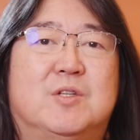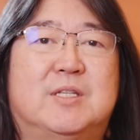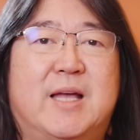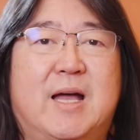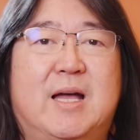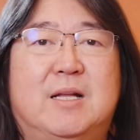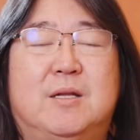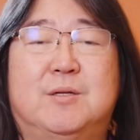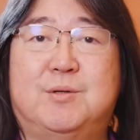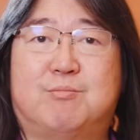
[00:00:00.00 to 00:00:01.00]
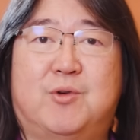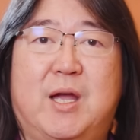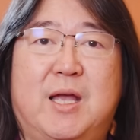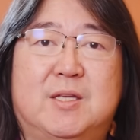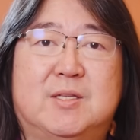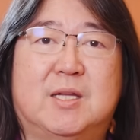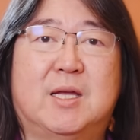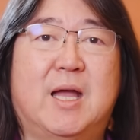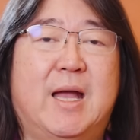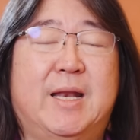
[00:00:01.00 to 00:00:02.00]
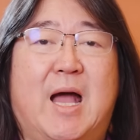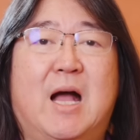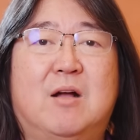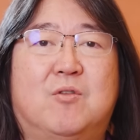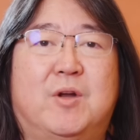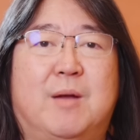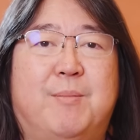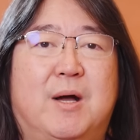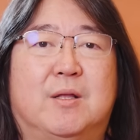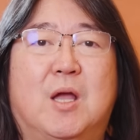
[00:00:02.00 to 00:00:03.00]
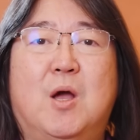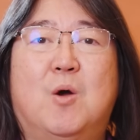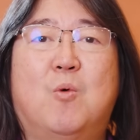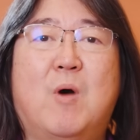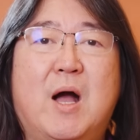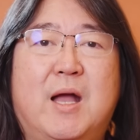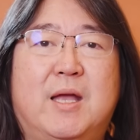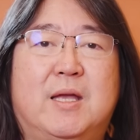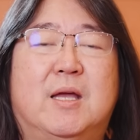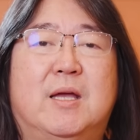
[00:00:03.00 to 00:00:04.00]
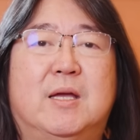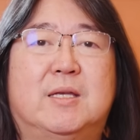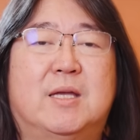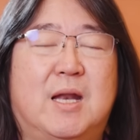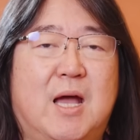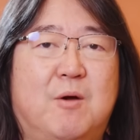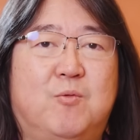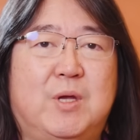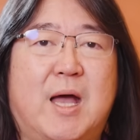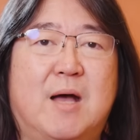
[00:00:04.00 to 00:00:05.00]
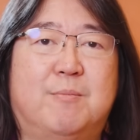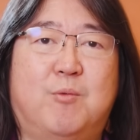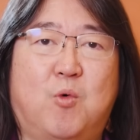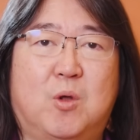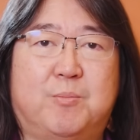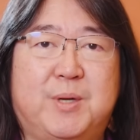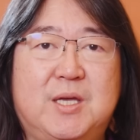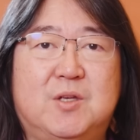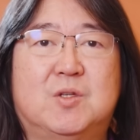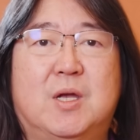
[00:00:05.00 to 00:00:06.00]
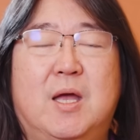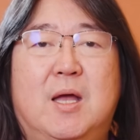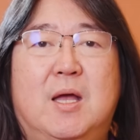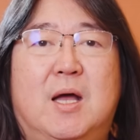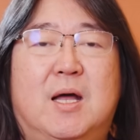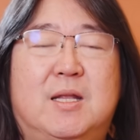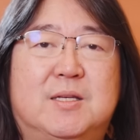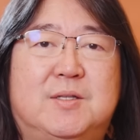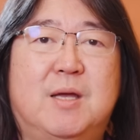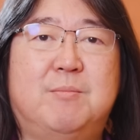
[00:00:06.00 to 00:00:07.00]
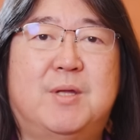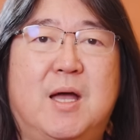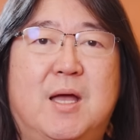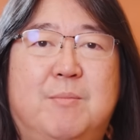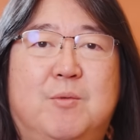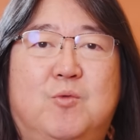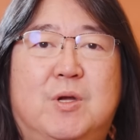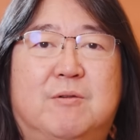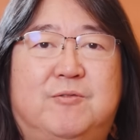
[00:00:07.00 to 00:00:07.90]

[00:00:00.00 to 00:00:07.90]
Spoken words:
sad, depressed, and angry about why cannot we have world peace. And at the same time, we are